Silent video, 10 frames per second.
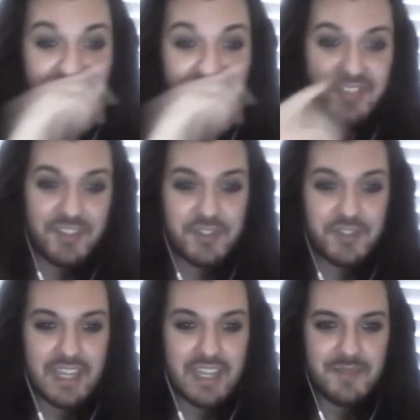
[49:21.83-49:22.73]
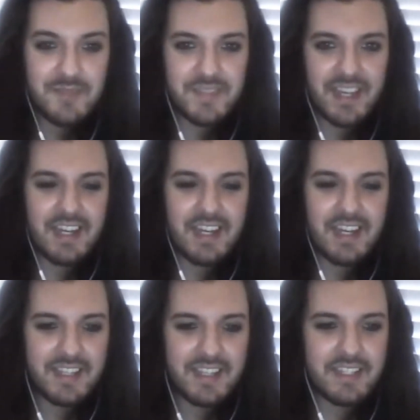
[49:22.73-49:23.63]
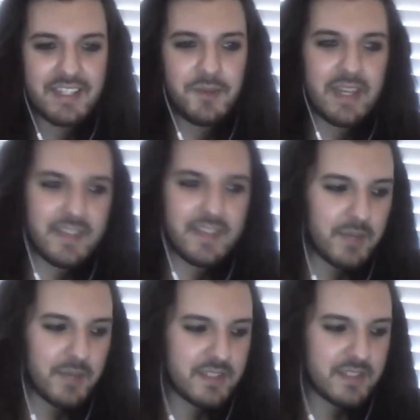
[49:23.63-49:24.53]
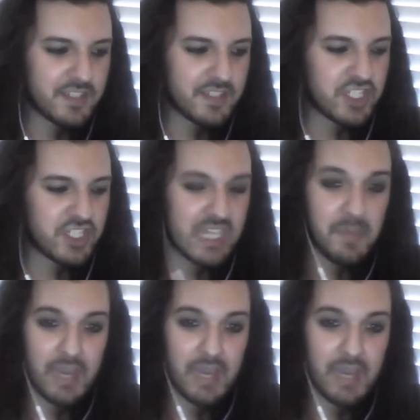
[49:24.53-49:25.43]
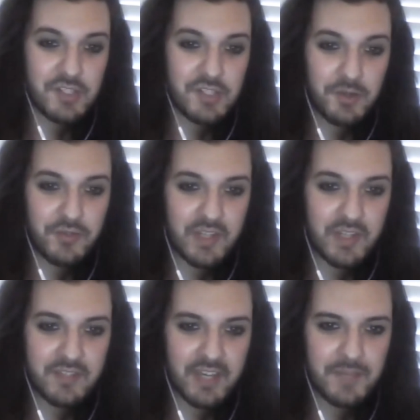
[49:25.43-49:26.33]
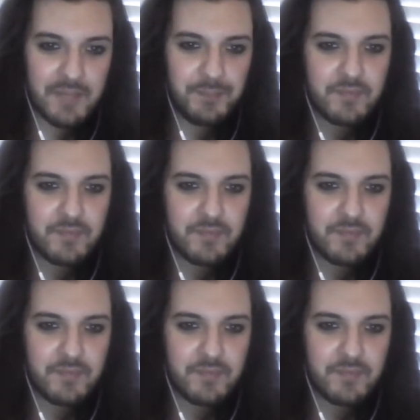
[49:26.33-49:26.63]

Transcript: That, that's what social games I, I like in a way. That's like I mean, it's such a shame, but actually, you know what's funny, right?